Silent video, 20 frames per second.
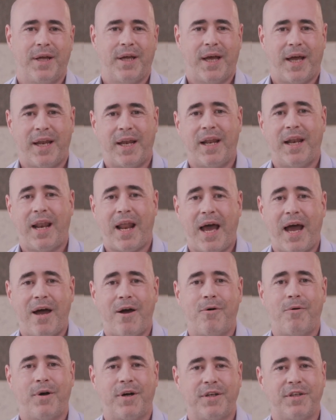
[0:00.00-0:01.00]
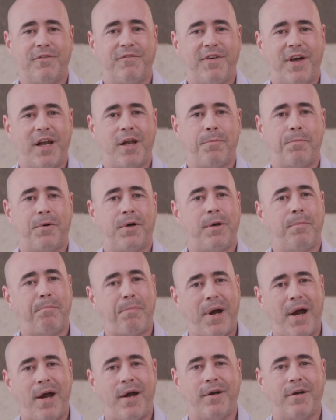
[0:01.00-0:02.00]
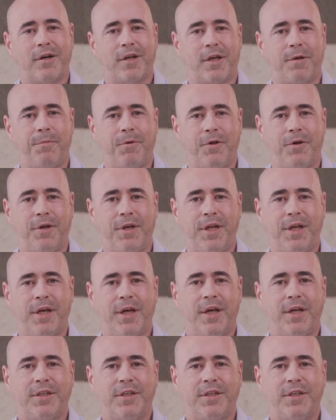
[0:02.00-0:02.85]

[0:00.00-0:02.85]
and allow our developer and partner community